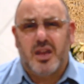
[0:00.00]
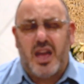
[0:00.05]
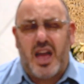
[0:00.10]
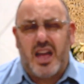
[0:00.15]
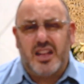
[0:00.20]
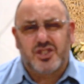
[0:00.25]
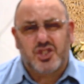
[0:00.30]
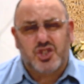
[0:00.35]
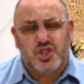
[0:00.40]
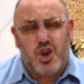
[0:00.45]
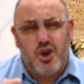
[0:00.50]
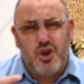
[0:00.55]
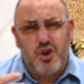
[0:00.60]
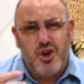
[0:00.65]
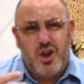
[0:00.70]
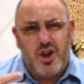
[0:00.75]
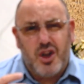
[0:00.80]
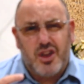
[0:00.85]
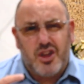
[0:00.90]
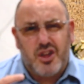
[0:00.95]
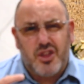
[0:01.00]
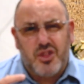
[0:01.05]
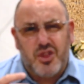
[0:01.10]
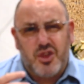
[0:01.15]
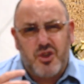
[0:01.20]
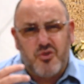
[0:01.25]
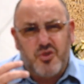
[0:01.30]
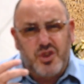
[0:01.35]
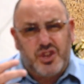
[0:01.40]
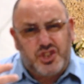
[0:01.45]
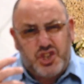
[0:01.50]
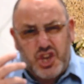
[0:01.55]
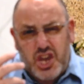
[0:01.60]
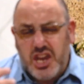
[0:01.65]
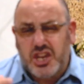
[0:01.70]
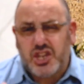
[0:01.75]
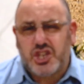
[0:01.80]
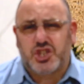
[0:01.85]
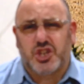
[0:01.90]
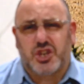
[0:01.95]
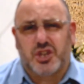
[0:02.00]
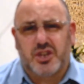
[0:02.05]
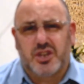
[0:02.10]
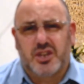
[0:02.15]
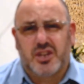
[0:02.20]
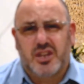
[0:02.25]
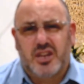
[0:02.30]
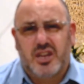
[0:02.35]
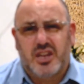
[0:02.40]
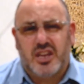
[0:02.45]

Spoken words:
And so rejection